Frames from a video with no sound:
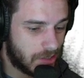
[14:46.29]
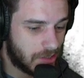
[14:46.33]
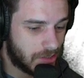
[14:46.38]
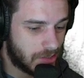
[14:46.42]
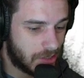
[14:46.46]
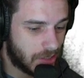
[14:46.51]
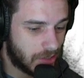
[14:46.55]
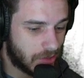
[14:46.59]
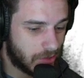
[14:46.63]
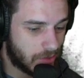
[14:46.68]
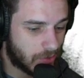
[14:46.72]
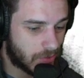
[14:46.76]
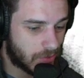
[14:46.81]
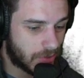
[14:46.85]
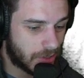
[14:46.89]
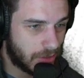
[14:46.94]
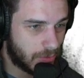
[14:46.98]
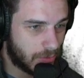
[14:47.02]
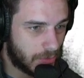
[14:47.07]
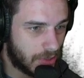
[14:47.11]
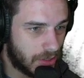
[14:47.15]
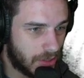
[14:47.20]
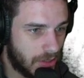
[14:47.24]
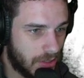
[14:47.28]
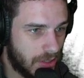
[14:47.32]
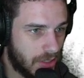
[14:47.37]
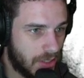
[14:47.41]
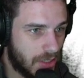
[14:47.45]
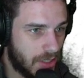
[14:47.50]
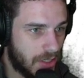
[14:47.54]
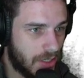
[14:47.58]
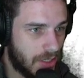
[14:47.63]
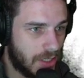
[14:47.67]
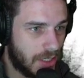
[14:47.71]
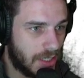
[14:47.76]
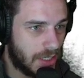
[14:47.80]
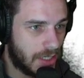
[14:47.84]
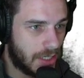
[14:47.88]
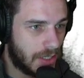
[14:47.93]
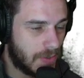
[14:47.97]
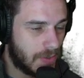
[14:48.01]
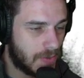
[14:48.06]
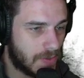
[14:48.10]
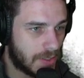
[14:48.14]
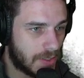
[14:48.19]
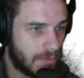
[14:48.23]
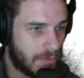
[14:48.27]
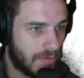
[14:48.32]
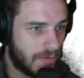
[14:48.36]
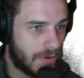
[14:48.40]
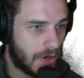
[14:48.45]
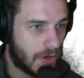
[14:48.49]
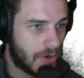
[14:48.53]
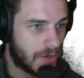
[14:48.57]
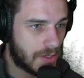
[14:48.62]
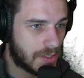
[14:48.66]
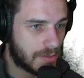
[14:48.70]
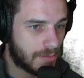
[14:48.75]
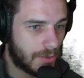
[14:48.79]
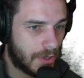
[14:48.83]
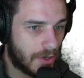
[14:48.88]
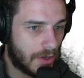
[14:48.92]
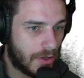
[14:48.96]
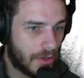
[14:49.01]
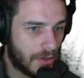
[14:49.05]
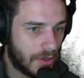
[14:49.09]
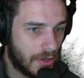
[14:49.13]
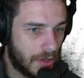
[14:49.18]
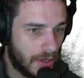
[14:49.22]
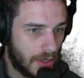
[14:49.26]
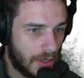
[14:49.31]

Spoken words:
Telegram, and it's gonna be very small.